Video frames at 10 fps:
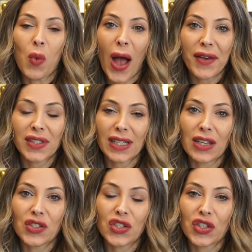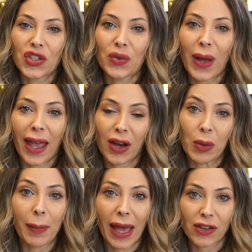wefts into
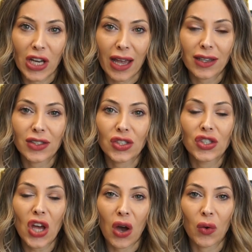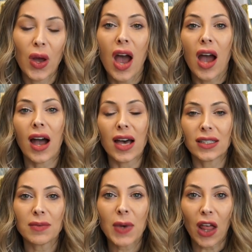hair magic. So,
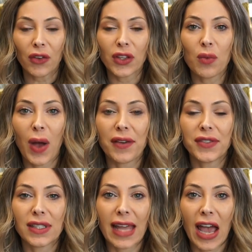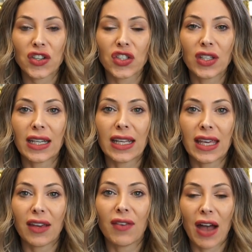custom coloring the wefts is actually going to
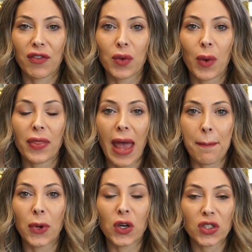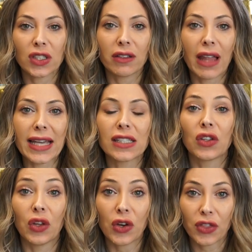give everyone that
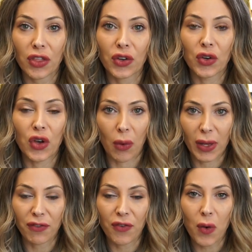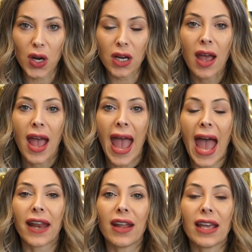personalized look that they're going for,
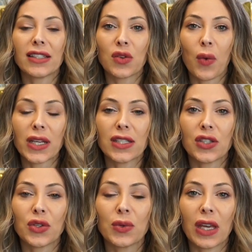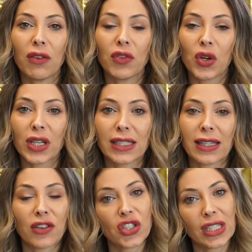and it's going to give your
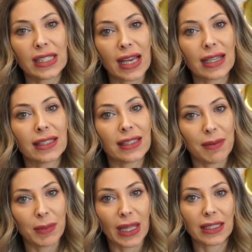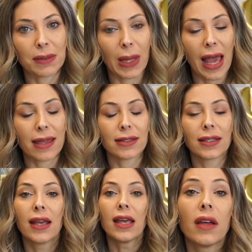extensions a seamless blend.
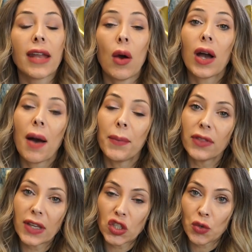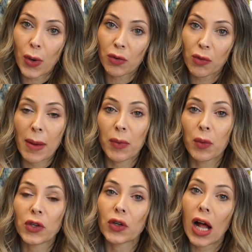Now, a couple things you want to remember
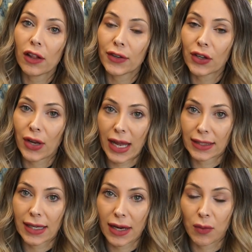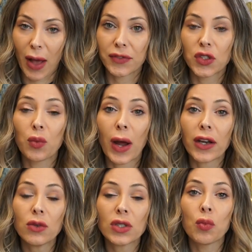when you're coloring your hand-tied wefts. You want
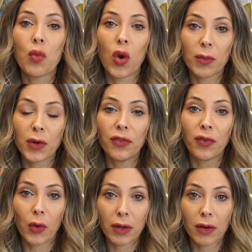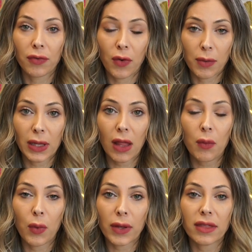to use a warmer
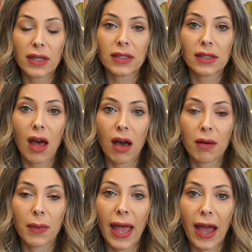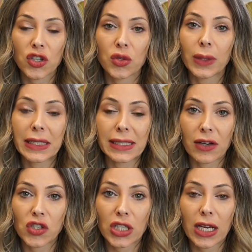formula with this actual
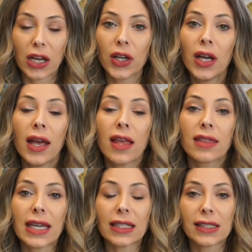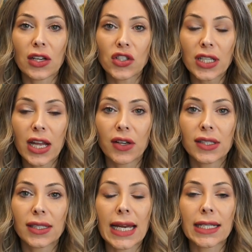extension hair. The extension hair
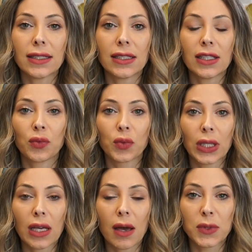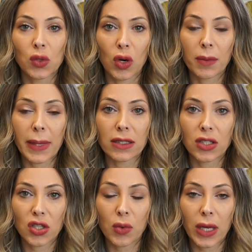has a tendency to really absorb and
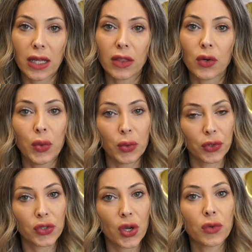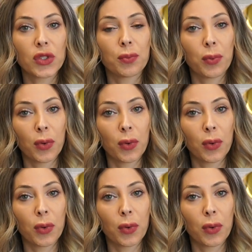soak in the cooler tones